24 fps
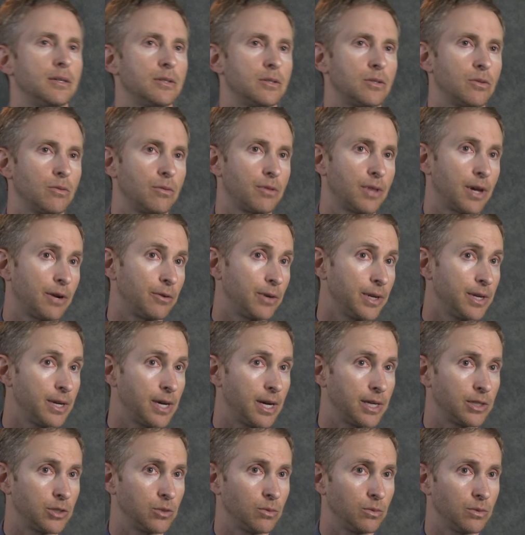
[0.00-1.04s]
So thyroid
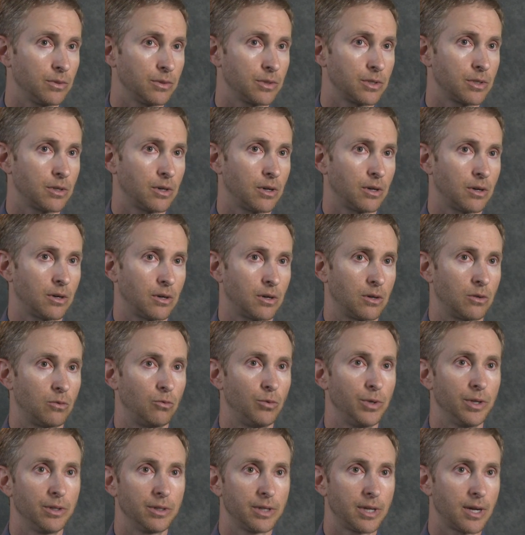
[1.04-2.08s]
nodules are
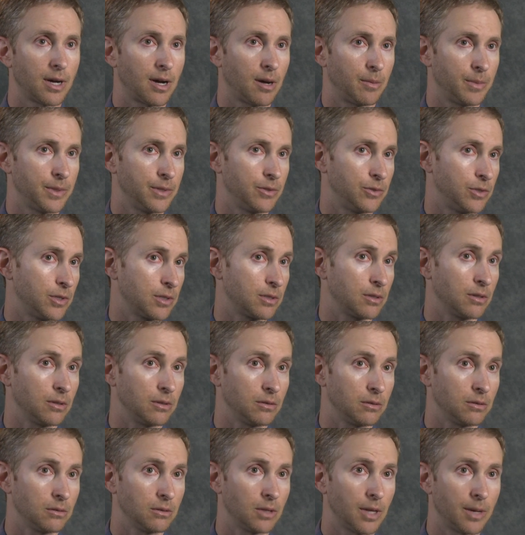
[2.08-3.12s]
really common. They're just
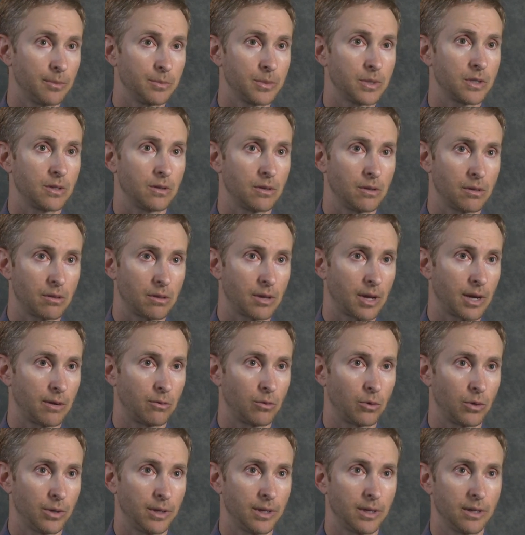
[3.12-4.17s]
little lumps in the
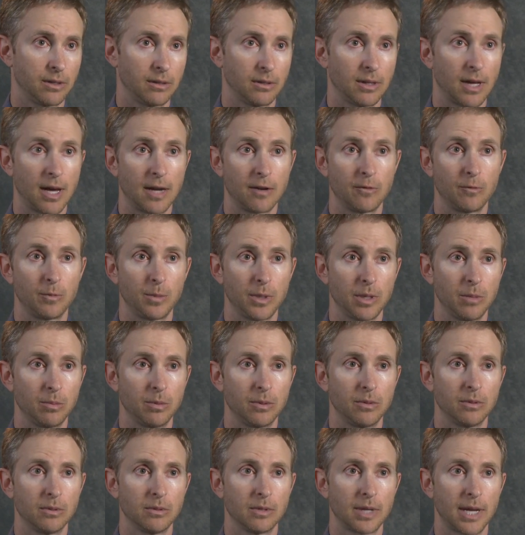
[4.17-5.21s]
thyroid, and a lot of
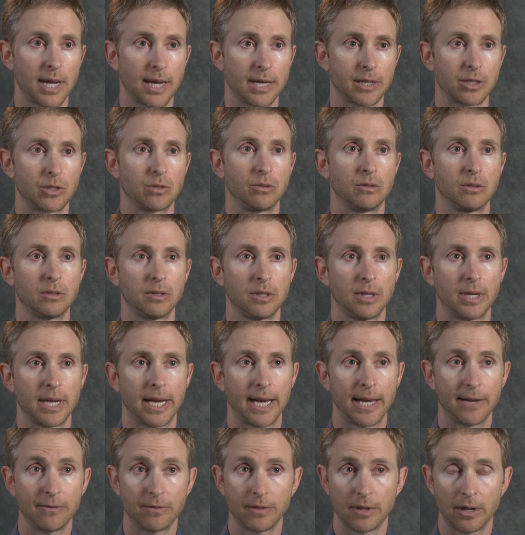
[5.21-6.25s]
people actually
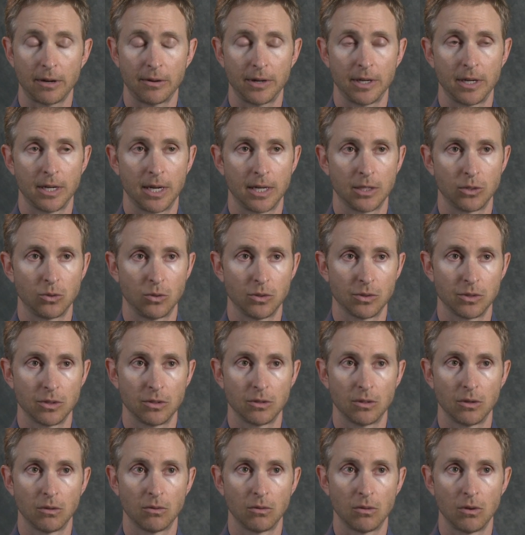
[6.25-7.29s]
have thyroid nodules and
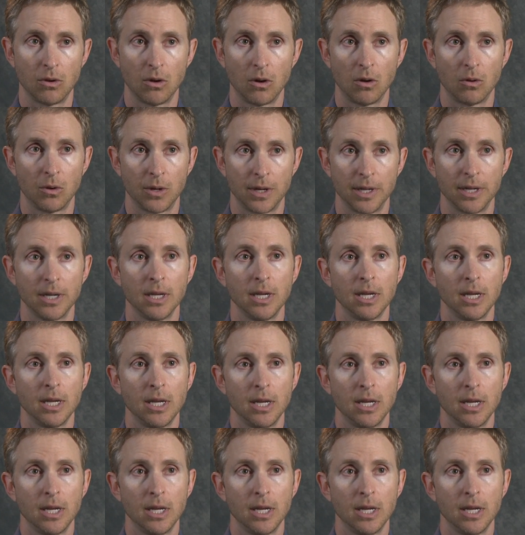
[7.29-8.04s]
don't know it.